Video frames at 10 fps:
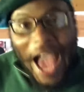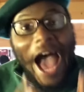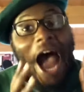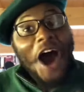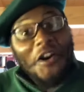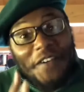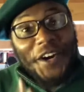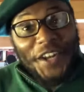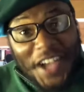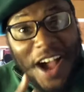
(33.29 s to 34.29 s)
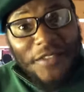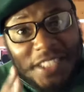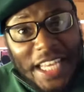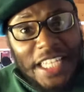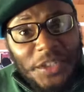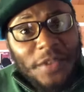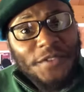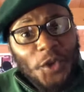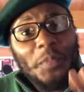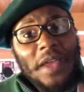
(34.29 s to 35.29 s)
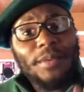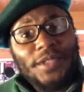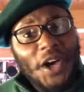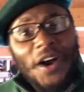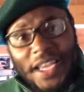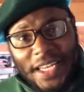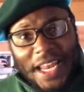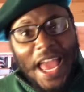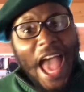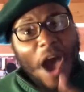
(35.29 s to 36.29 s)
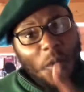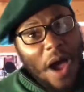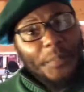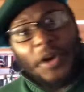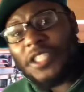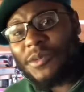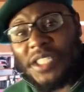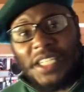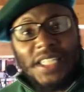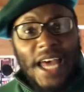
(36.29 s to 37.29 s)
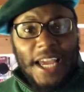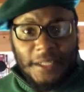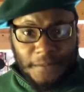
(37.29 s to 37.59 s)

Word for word: I overheard a conversation with two people talking, and one person was just like,